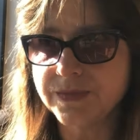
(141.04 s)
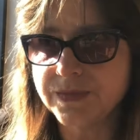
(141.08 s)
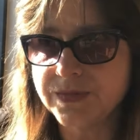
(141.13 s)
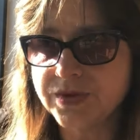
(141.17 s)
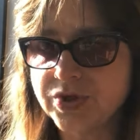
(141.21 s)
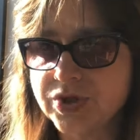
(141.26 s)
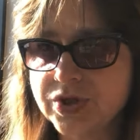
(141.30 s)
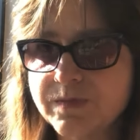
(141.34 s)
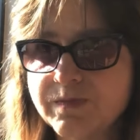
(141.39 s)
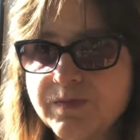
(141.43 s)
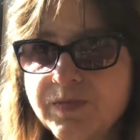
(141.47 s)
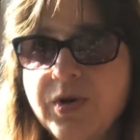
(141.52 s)

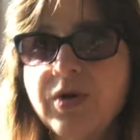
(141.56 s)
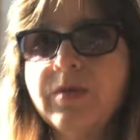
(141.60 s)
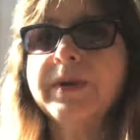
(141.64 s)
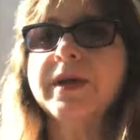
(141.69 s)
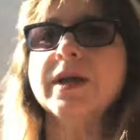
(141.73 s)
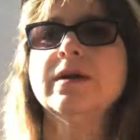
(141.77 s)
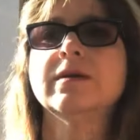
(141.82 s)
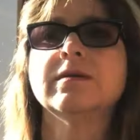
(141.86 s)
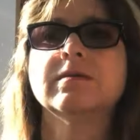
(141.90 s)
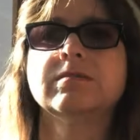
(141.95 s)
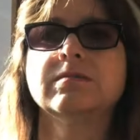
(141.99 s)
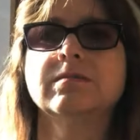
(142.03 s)
just blooming.
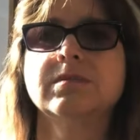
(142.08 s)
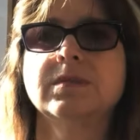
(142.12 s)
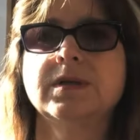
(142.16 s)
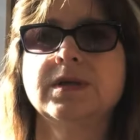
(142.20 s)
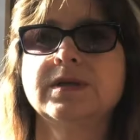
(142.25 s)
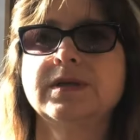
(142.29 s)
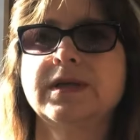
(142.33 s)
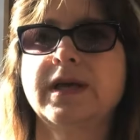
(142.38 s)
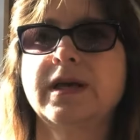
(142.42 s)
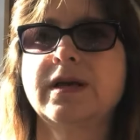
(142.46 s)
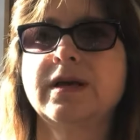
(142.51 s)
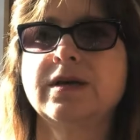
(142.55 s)

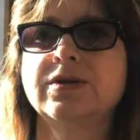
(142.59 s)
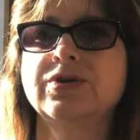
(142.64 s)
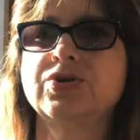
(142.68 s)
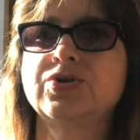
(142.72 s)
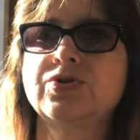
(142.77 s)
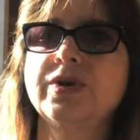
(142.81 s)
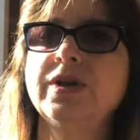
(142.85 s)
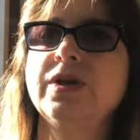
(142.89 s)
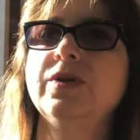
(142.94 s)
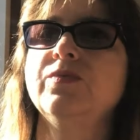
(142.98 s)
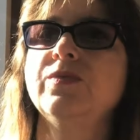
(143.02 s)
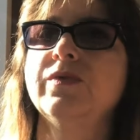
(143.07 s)
It's like a
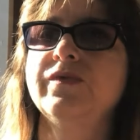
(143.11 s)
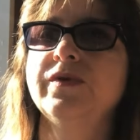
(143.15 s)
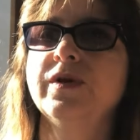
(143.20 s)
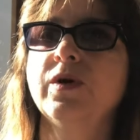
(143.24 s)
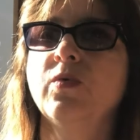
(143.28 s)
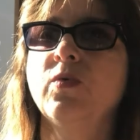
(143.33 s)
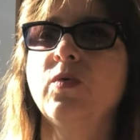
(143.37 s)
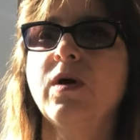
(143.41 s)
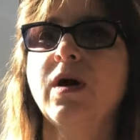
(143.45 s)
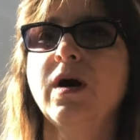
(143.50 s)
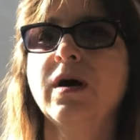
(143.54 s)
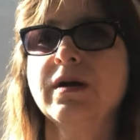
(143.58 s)
tree with no
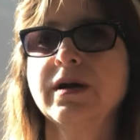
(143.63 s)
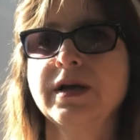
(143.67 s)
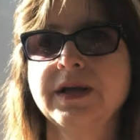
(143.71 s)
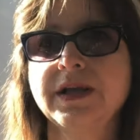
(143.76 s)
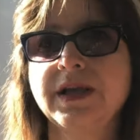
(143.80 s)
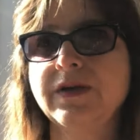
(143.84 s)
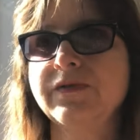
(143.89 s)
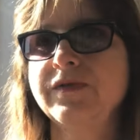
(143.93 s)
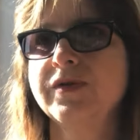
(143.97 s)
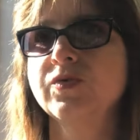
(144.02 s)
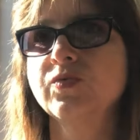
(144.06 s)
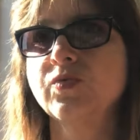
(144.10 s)
water,
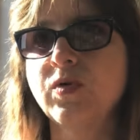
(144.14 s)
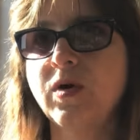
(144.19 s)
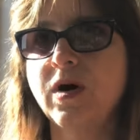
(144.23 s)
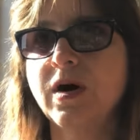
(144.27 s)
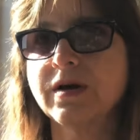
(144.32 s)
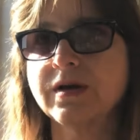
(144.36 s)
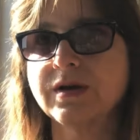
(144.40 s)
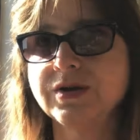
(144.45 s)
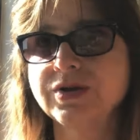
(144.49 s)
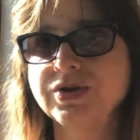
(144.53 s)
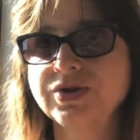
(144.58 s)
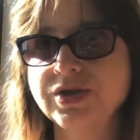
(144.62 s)
give it
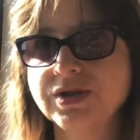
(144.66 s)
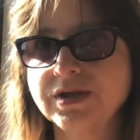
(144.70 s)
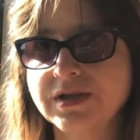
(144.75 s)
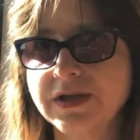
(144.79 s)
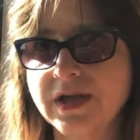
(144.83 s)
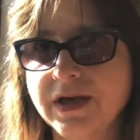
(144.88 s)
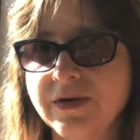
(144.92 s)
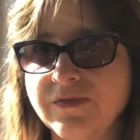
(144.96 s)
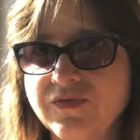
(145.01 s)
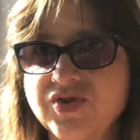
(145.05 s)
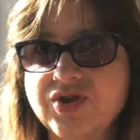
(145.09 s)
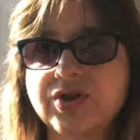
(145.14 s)
water, it's just
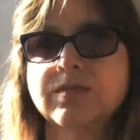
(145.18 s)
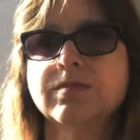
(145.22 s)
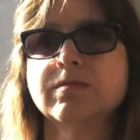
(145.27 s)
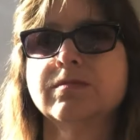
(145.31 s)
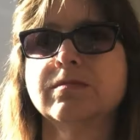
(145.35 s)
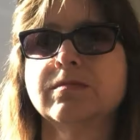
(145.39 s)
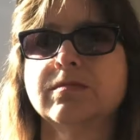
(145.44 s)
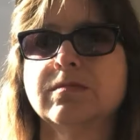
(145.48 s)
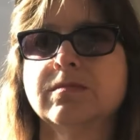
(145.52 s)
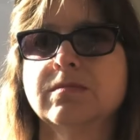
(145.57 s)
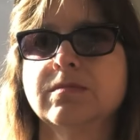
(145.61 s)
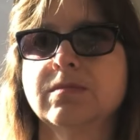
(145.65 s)
like,
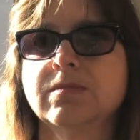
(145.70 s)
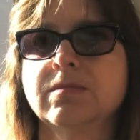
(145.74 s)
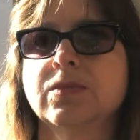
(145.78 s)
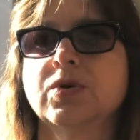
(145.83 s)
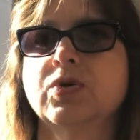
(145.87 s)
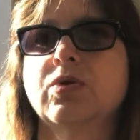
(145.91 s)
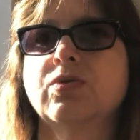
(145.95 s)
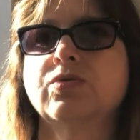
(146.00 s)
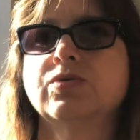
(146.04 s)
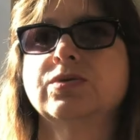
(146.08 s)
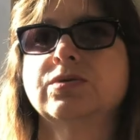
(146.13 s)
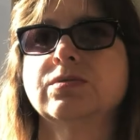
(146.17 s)

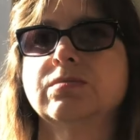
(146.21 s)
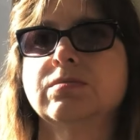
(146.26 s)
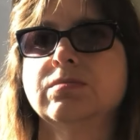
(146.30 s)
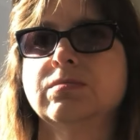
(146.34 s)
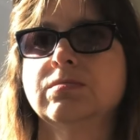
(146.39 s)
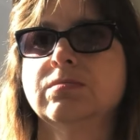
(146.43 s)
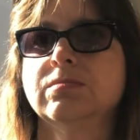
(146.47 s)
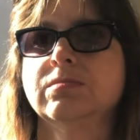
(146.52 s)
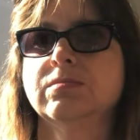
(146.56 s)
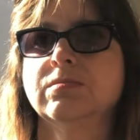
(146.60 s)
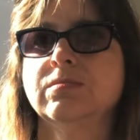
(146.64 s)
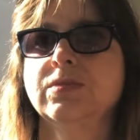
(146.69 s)
grown
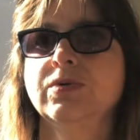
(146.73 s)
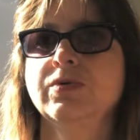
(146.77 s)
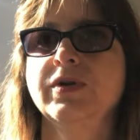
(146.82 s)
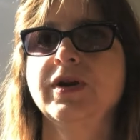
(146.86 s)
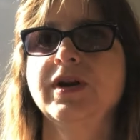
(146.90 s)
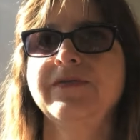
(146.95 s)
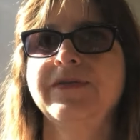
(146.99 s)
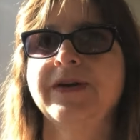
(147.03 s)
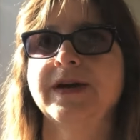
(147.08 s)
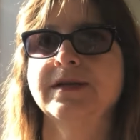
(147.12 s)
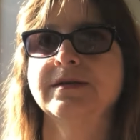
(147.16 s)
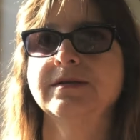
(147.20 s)
really
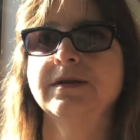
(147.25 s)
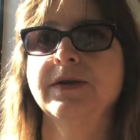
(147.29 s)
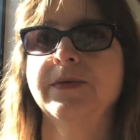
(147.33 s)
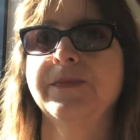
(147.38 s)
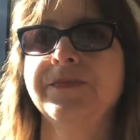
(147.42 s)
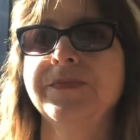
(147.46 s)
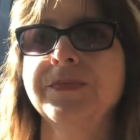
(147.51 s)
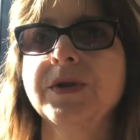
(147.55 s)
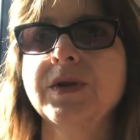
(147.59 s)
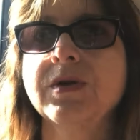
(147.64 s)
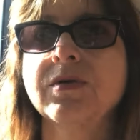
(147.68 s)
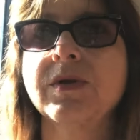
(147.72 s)
fast,
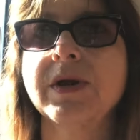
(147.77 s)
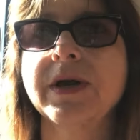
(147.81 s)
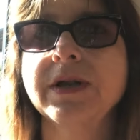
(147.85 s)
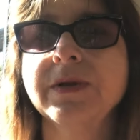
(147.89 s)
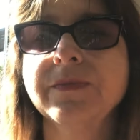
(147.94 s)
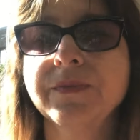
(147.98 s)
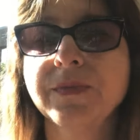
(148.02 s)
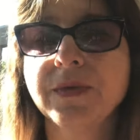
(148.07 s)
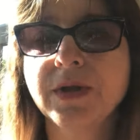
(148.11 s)
right?